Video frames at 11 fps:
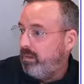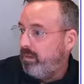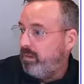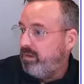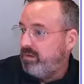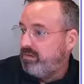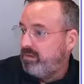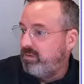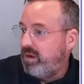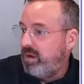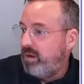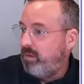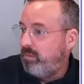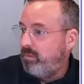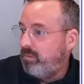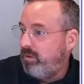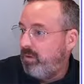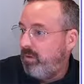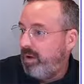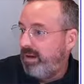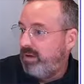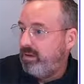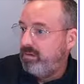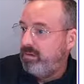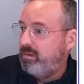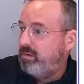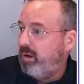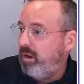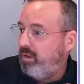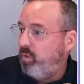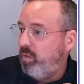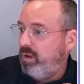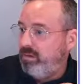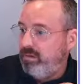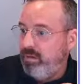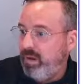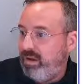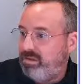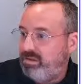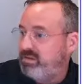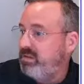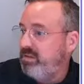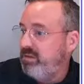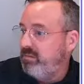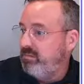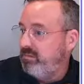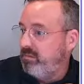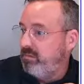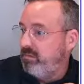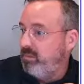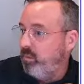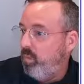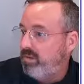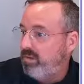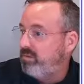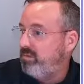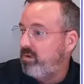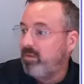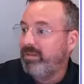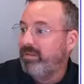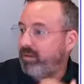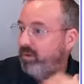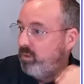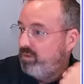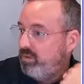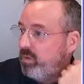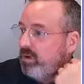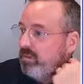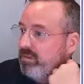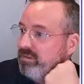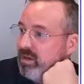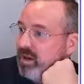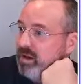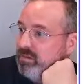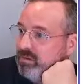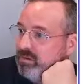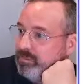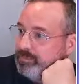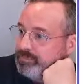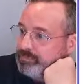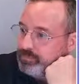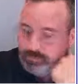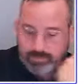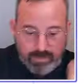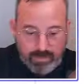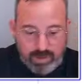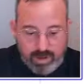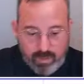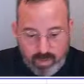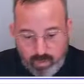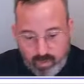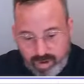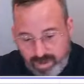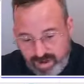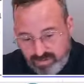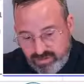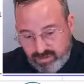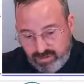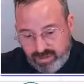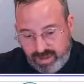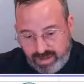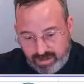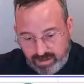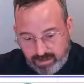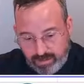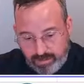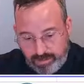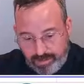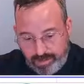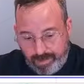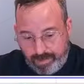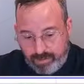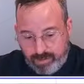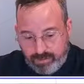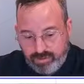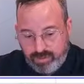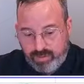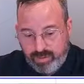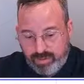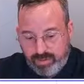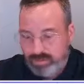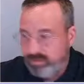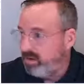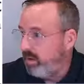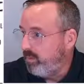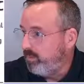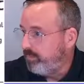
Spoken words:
these are now, I can quickly, I can see what's currently assigned. And what I'm actually looking at here, I should have pointed this out.